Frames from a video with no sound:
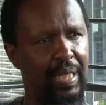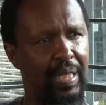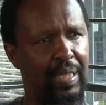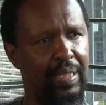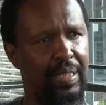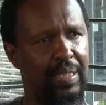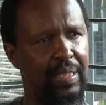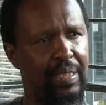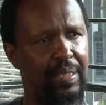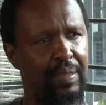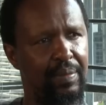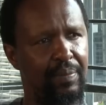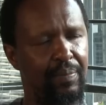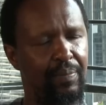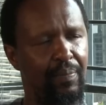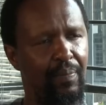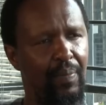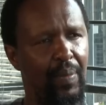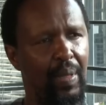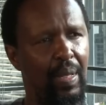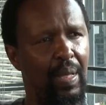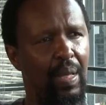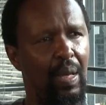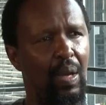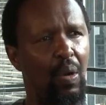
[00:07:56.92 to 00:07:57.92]
dead.
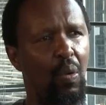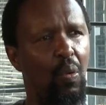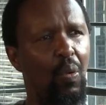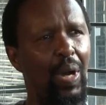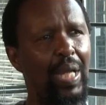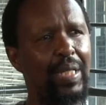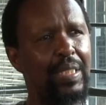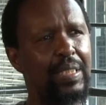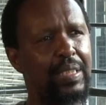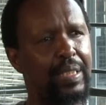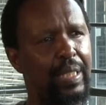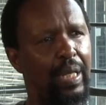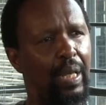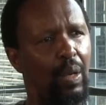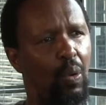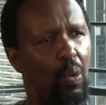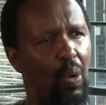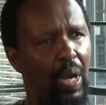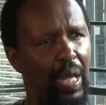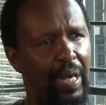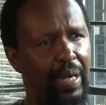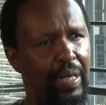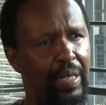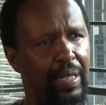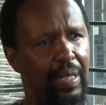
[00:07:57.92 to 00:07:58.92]
What is really
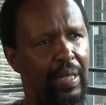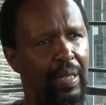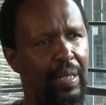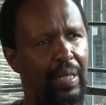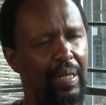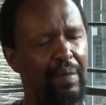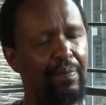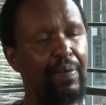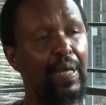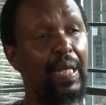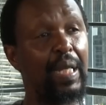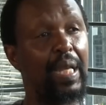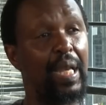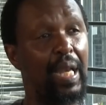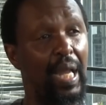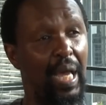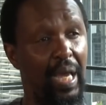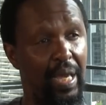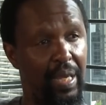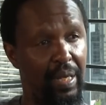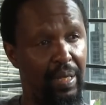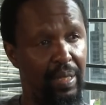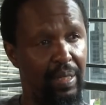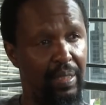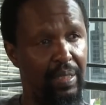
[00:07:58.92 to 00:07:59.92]
worrying, in fact,
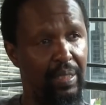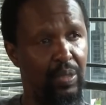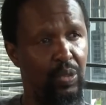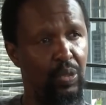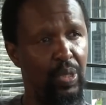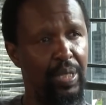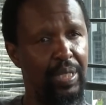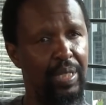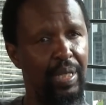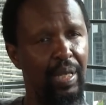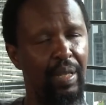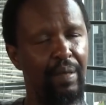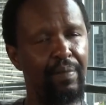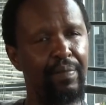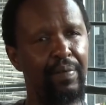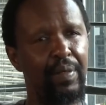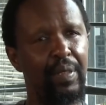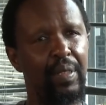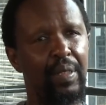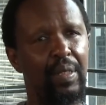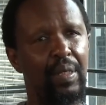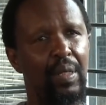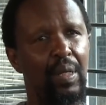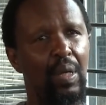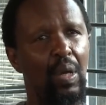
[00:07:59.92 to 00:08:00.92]
nine in
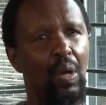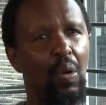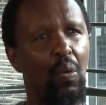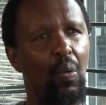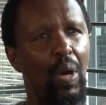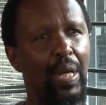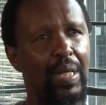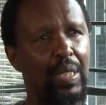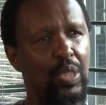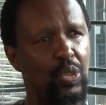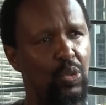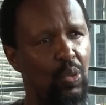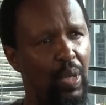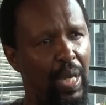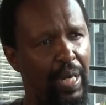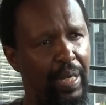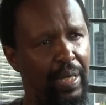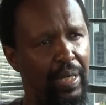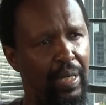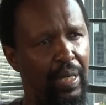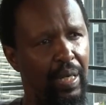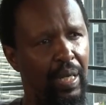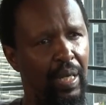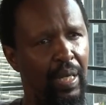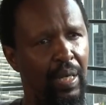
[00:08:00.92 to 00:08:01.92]
2011. What is
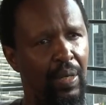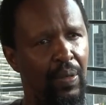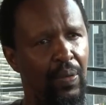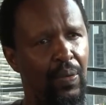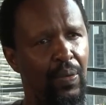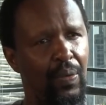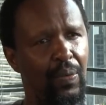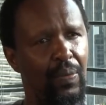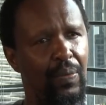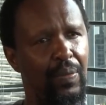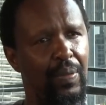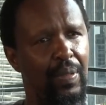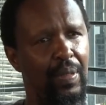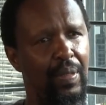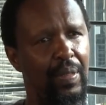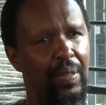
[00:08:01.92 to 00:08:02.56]
worrying now,